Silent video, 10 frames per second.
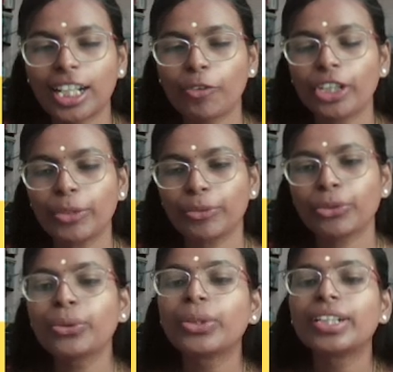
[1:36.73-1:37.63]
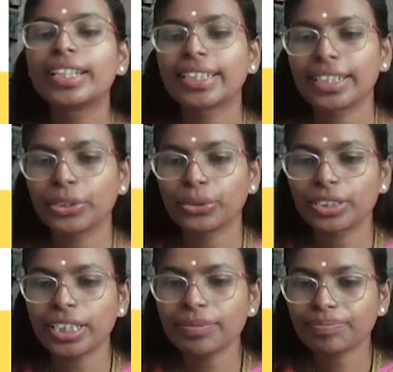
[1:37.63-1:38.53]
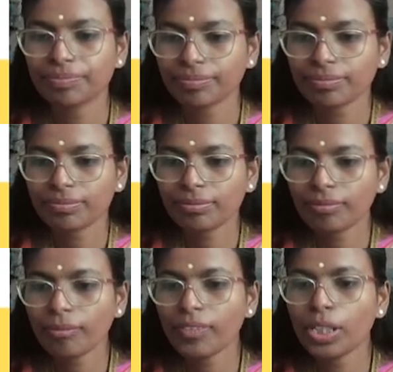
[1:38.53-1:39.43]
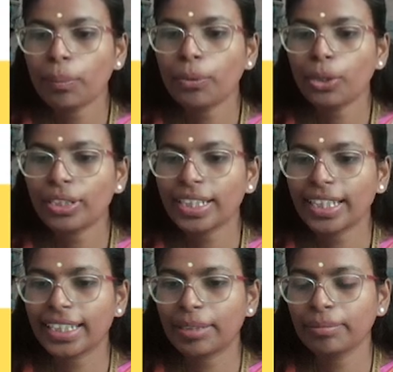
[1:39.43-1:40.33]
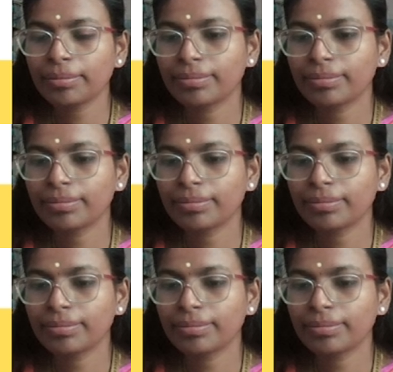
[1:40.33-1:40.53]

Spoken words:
how we have to reduce the block diagram.